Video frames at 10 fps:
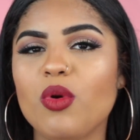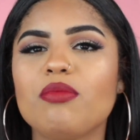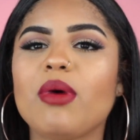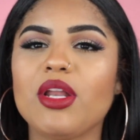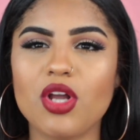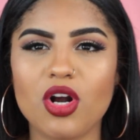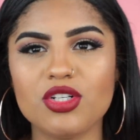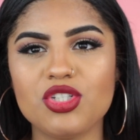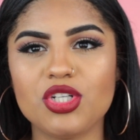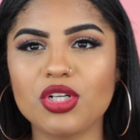with my
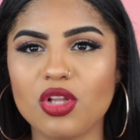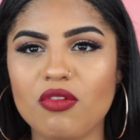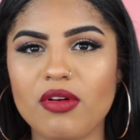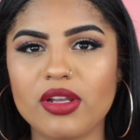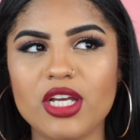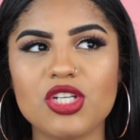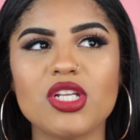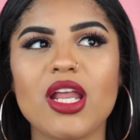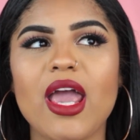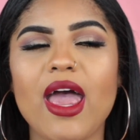NARS Your Glow
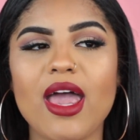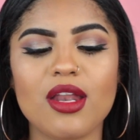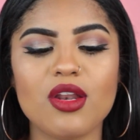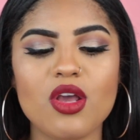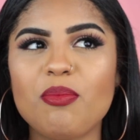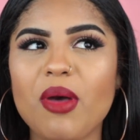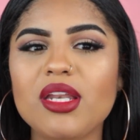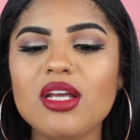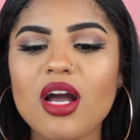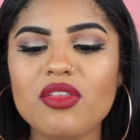foundation, and
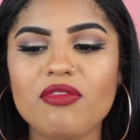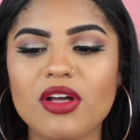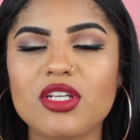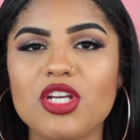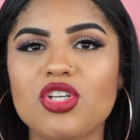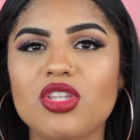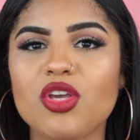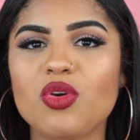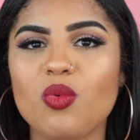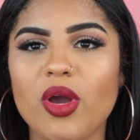depending on the foundation
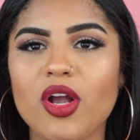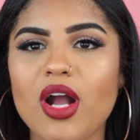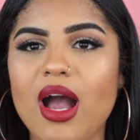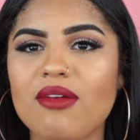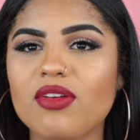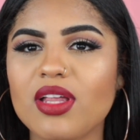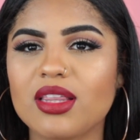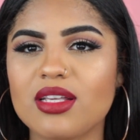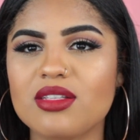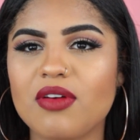that you wear, I feel
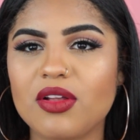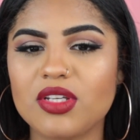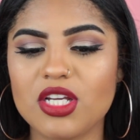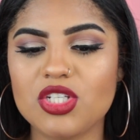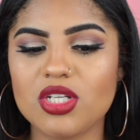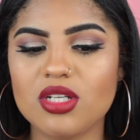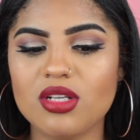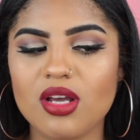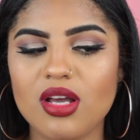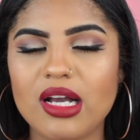like this
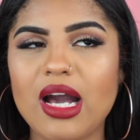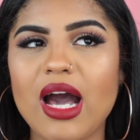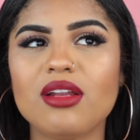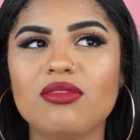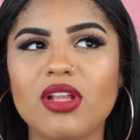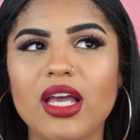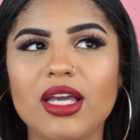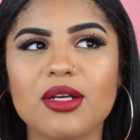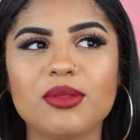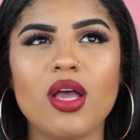foundation kind of
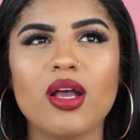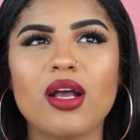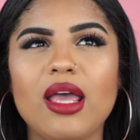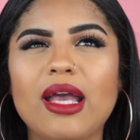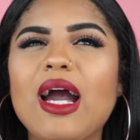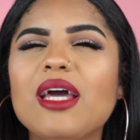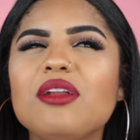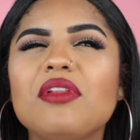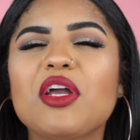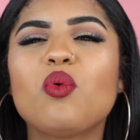like
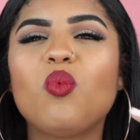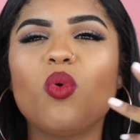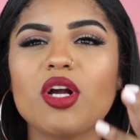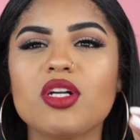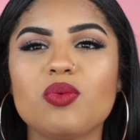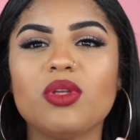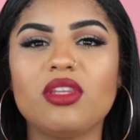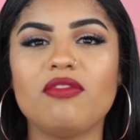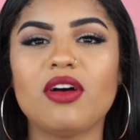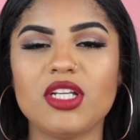works with
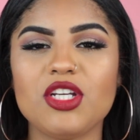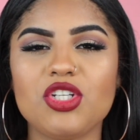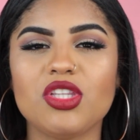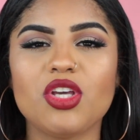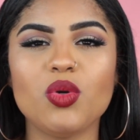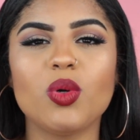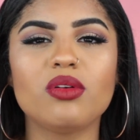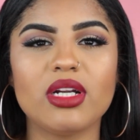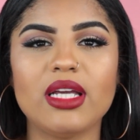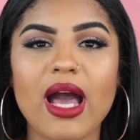the foundation that you
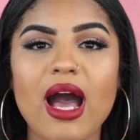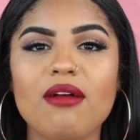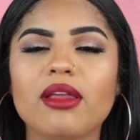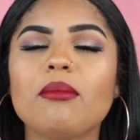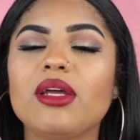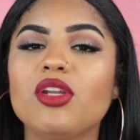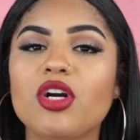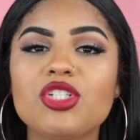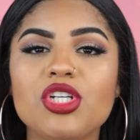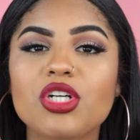already have. Like my
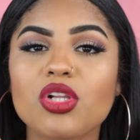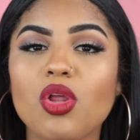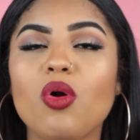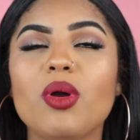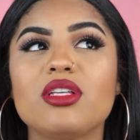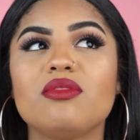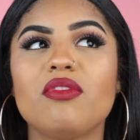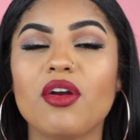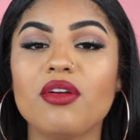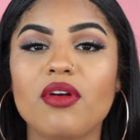NARS Your Glow is
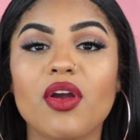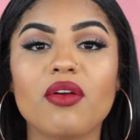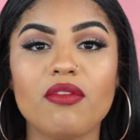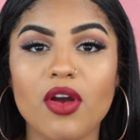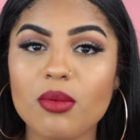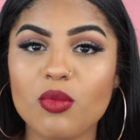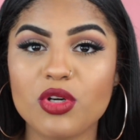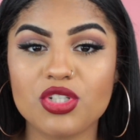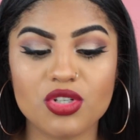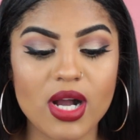very
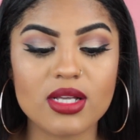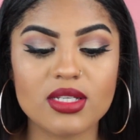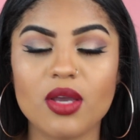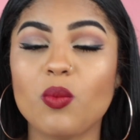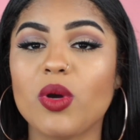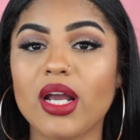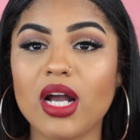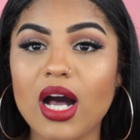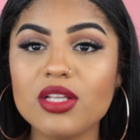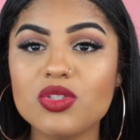moisturizing, and when I
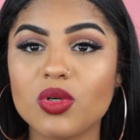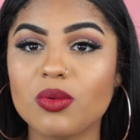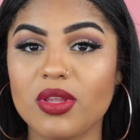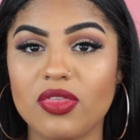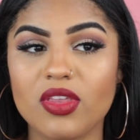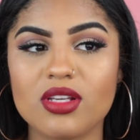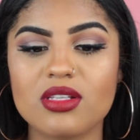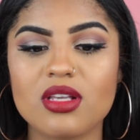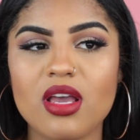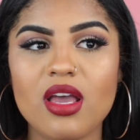contour with this,